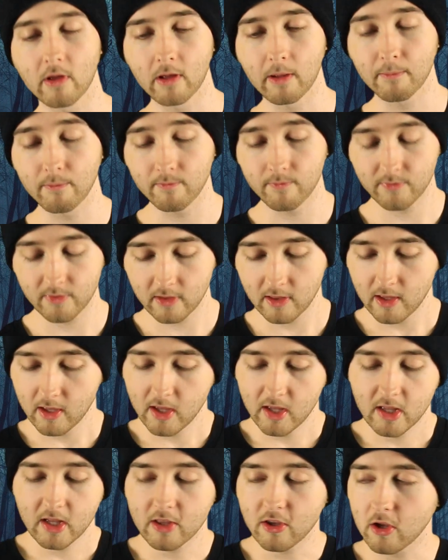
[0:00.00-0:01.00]
And
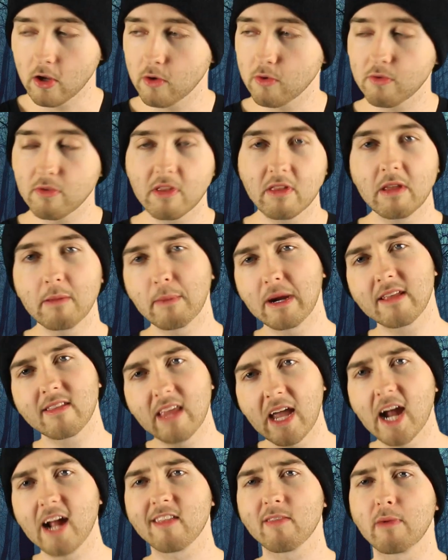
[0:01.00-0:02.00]
you know, my
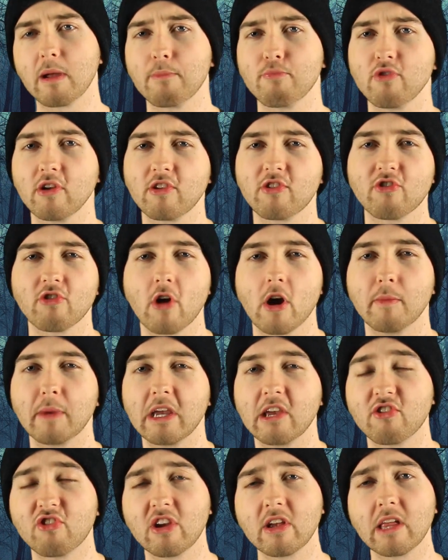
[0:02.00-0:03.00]
dad's my Prince
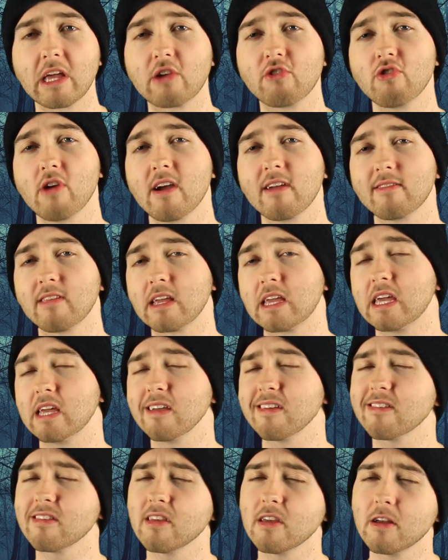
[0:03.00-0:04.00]
Charming. And she, like, tries to
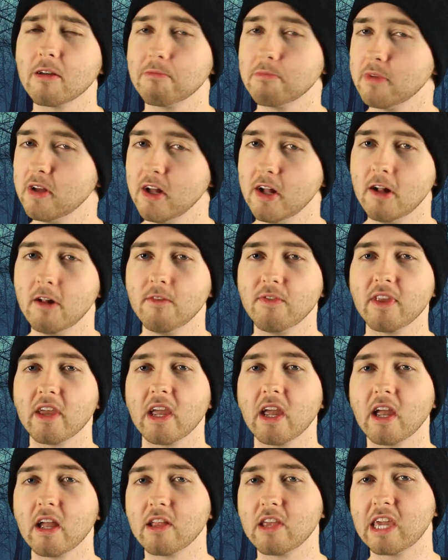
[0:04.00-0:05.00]
kiss him.
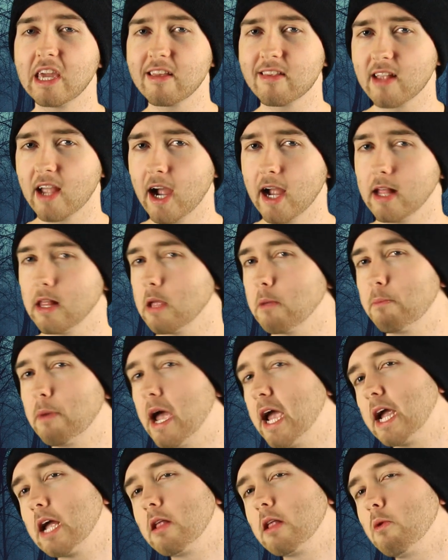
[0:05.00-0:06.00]
And he's kind of, like,
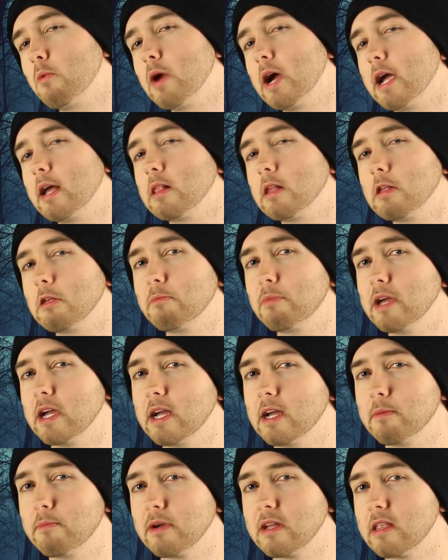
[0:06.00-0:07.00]
backing away a little
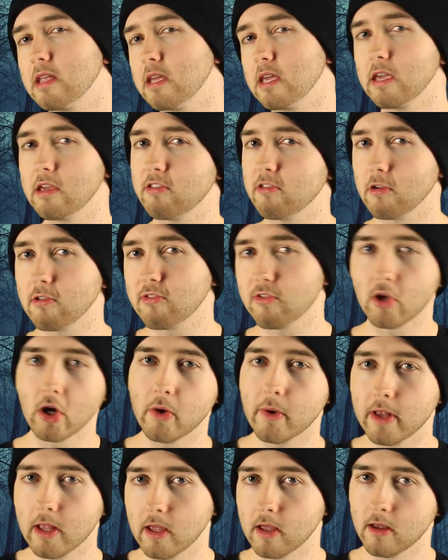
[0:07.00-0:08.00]
bit. But then he starts
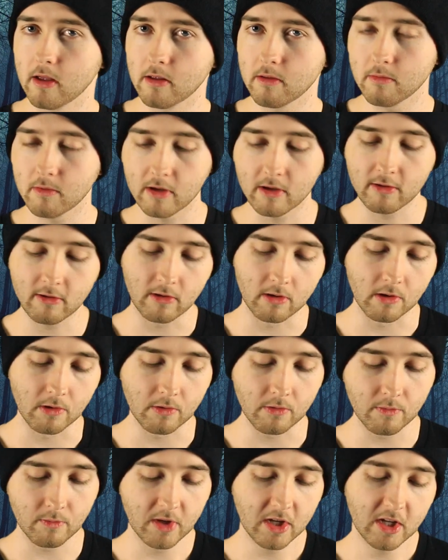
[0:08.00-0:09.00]
going in because, you
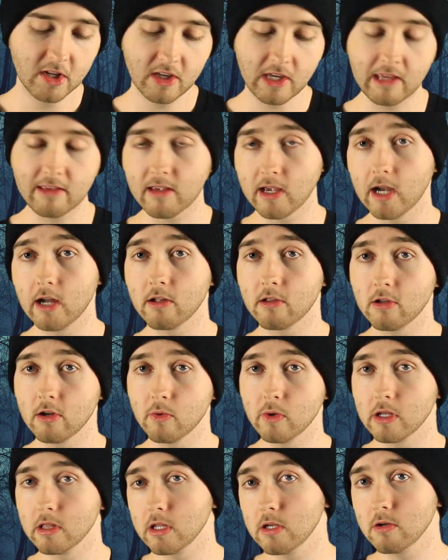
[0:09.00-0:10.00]
know, he's got to do
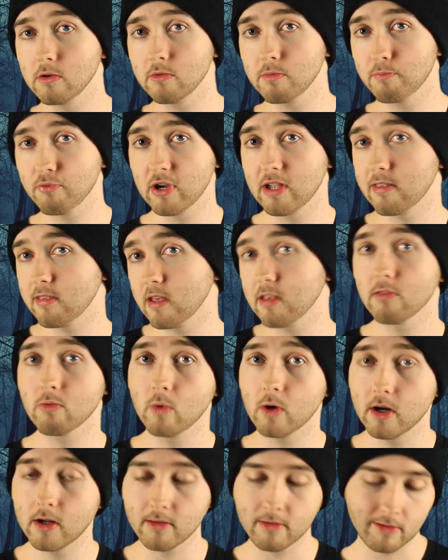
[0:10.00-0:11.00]
what little princess
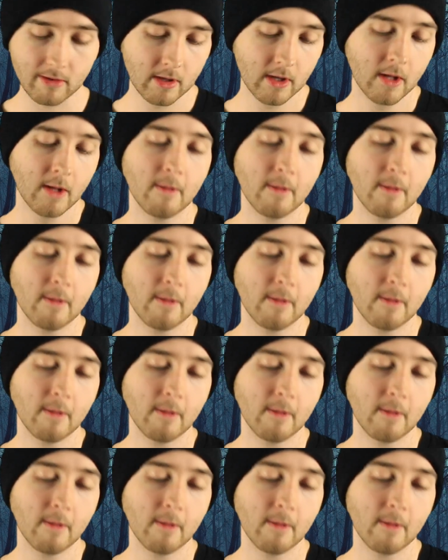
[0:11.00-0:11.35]
wants.